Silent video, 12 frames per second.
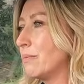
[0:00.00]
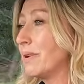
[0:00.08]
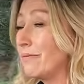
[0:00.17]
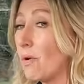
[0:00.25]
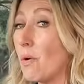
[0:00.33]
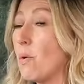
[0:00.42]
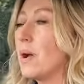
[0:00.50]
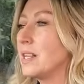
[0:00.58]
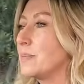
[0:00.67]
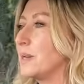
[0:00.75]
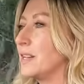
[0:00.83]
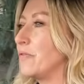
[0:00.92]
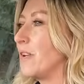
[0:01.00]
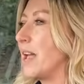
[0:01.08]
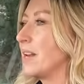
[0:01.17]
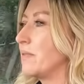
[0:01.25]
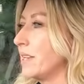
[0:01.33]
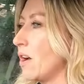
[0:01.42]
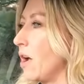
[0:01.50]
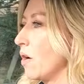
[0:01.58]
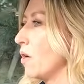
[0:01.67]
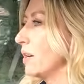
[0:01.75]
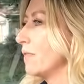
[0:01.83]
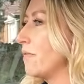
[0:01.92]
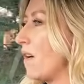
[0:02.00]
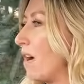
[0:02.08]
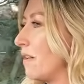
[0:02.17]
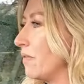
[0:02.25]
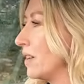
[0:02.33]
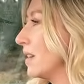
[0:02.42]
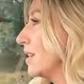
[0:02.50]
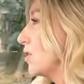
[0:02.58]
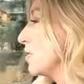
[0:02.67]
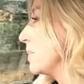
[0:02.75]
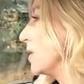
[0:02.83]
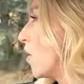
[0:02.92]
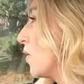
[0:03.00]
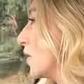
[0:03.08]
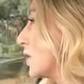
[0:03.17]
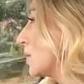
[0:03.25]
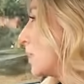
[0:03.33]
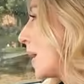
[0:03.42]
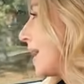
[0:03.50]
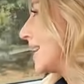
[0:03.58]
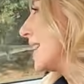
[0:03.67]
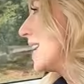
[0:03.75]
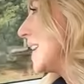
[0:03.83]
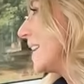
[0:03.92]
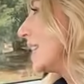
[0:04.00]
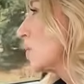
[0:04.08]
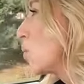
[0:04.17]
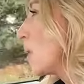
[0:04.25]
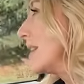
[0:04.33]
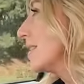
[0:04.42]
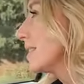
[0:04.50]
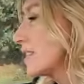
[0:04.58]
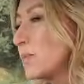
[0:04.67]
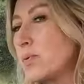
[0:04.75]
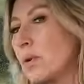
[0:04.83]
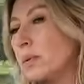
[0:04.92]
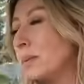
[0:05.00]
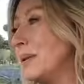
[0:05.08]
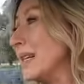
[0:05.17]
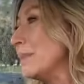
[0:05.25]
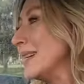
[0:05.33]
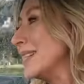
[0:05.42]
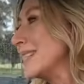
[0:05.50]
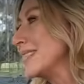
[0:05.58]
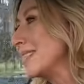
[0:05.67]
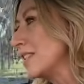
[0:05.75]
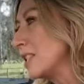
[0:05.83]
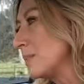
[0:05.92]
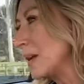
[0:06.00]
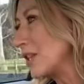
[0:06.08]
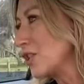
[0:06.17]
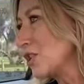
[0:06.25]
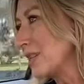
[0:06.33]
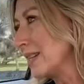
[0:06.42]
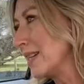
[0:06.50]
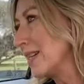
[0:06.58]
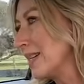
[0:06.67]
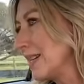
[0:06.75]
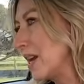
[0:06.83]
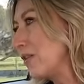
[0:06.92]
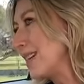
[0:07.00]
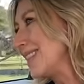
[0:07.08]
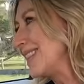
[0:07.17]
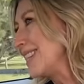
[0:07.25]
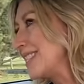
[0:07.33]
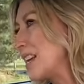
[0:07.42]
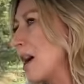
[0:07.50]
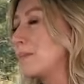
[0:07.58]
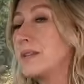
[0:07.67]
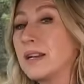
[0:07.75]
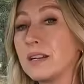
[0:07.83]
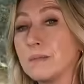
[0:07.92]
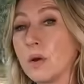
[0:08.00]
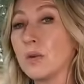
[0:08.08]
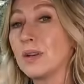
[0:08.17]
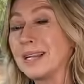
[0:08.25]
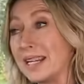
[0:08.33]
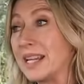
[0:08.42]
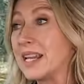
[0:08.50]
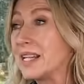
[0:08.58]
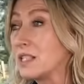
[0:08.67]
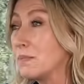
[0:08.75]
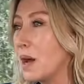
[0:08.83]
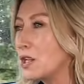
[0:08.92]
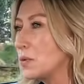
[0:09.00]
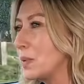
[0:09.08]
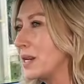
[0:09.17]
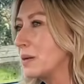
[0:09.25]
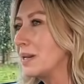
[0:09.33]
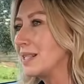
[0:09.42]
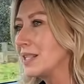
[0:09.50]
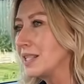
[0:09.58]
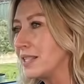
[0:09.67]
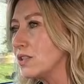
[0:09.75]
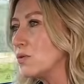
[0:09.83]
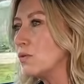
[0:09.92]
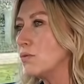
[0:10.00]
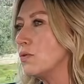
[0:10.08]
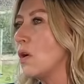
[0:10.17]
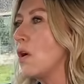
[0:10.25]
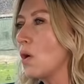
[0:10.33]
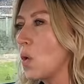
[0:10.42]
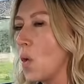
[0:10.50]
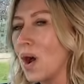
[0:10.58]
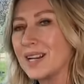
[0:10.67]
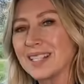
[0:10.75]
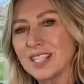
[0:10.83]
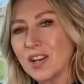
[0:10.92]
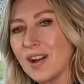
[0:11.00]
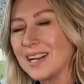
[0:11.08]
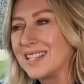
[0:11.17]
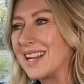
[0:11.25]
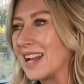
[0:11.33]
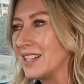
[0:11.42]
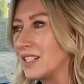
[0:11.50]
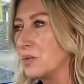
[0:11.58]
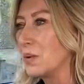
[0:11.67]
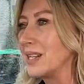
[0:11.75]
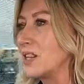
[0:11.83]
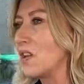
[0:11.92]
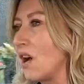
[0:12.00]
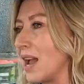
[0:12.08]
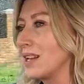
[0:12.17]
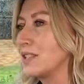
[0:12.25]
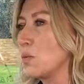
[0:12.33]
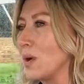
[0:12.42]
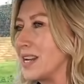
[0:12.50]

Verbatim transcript: We've always been a fan of the IONIQ 5 to be honest, but its weakness has probably been its suspension. Now in this updated model it is much better, but it's still not quite as tied down as we'd like. So